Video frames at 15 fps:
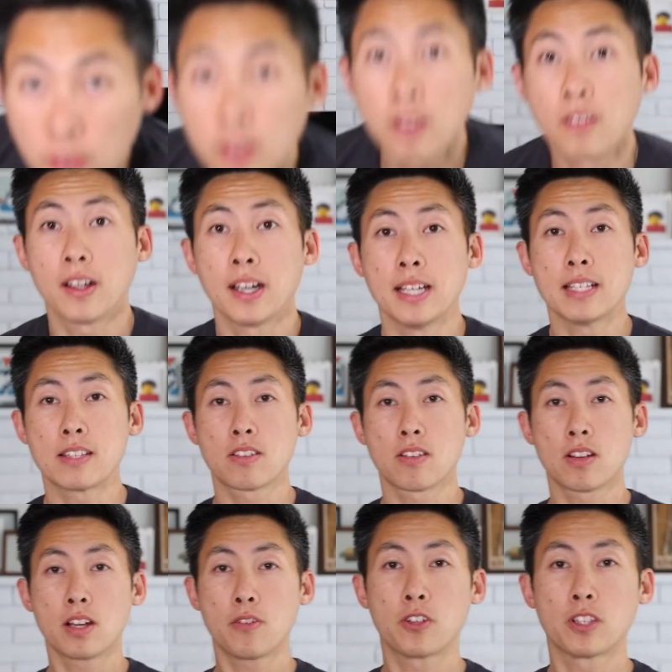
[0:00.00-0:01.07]
All right,
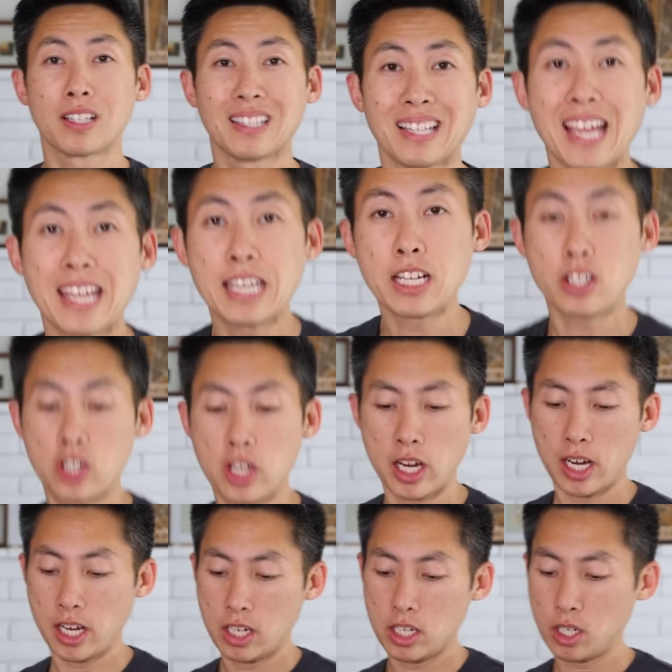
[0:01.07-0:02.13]
sorry for the lighting
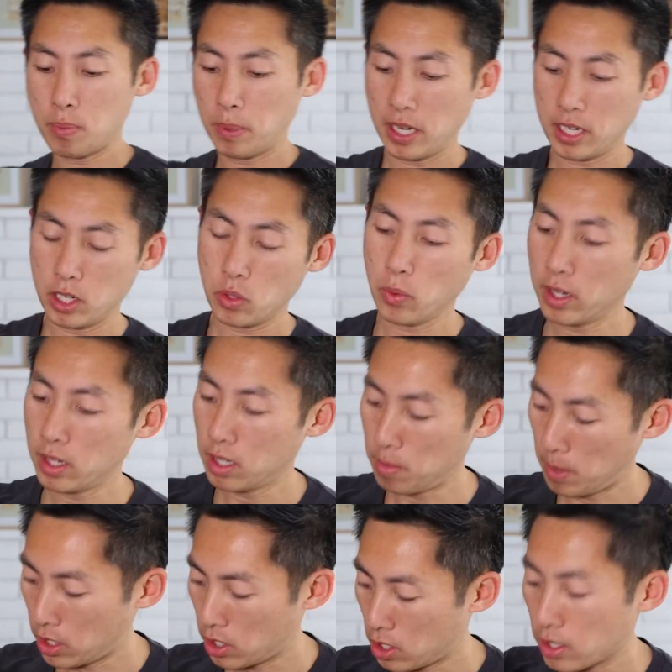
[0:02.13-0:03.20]
change, but I just wanted to
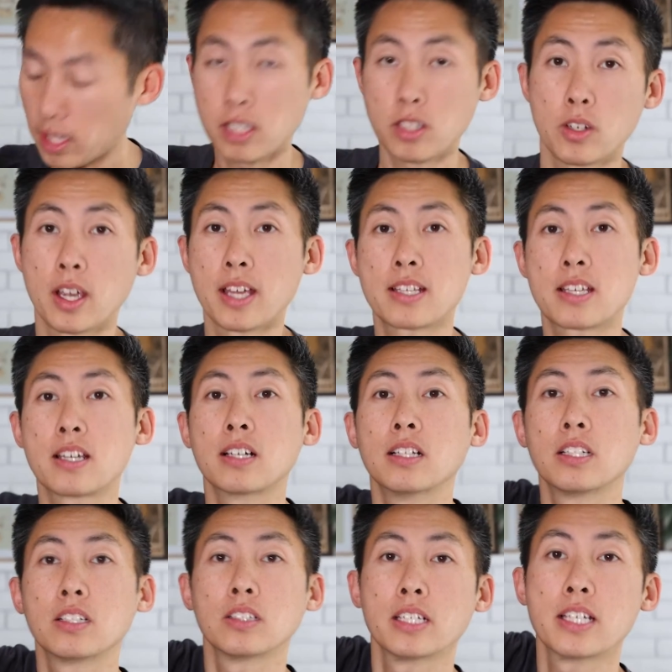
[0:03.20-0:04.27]
make sure that you guys can
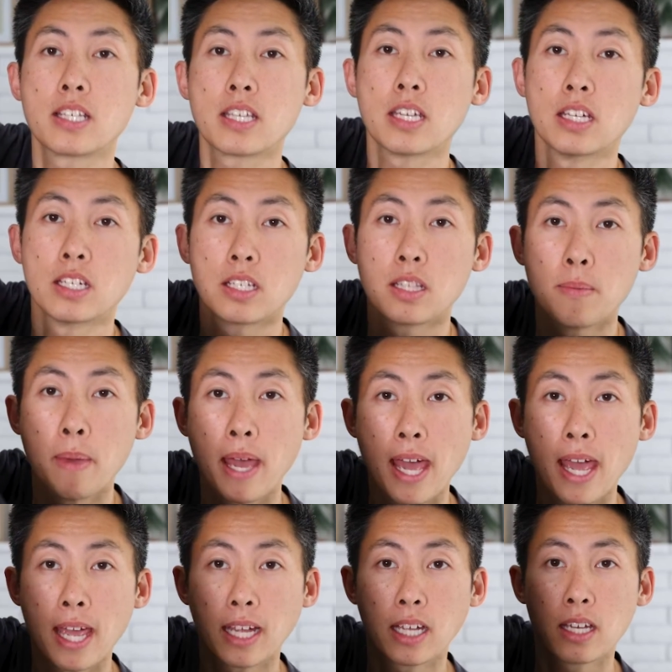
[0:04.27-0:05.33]
clearly see into the
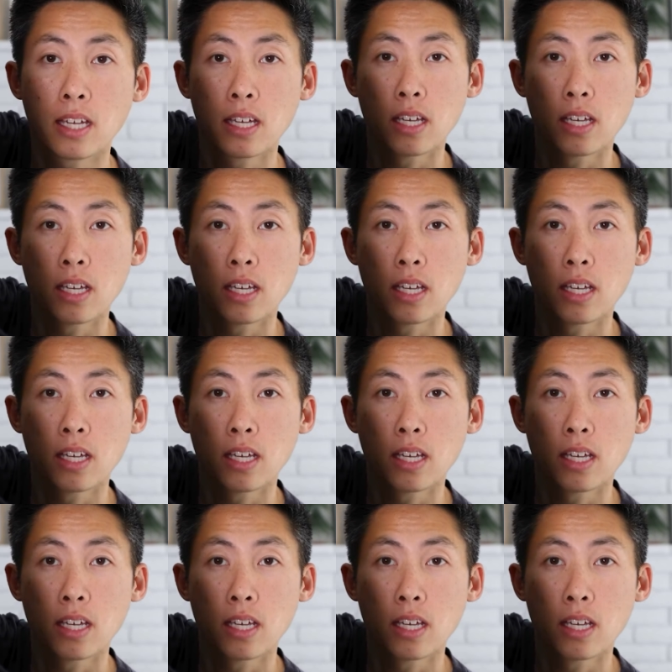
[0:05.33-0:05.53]
bag.